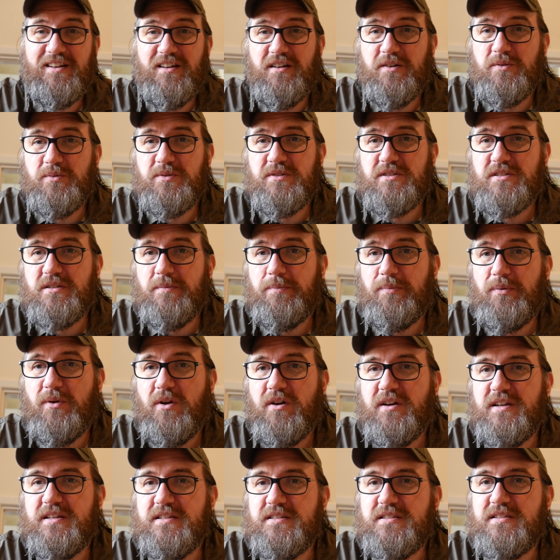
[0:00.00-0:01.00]
I was
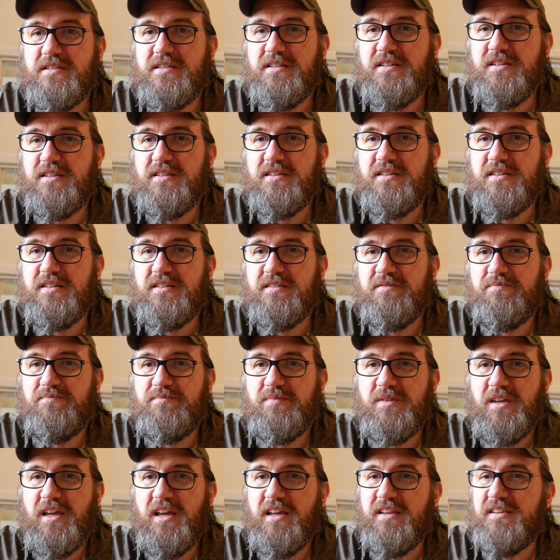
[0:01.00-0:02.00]
surprised that the
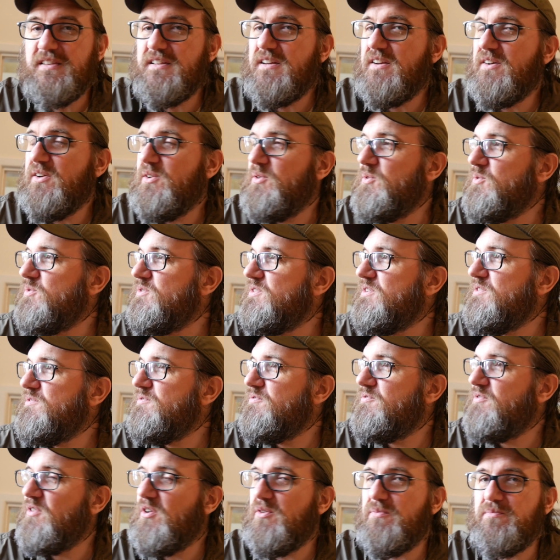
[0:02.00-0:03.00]
kit that I ordered
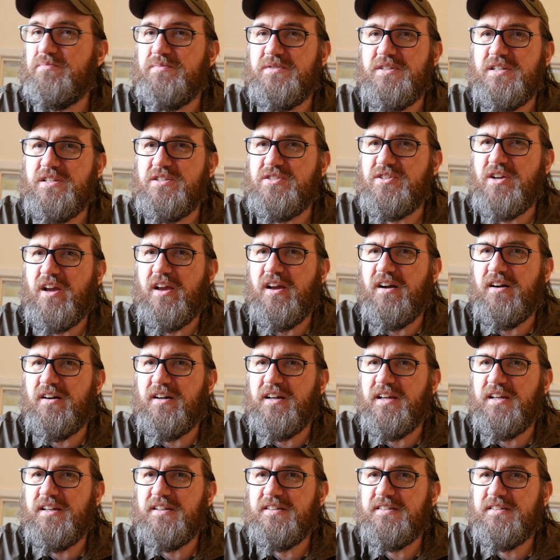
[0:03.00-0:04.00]
from
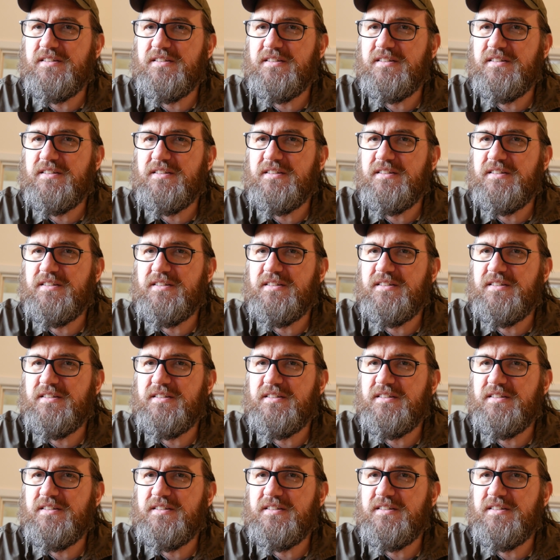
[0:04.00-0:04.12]
DJI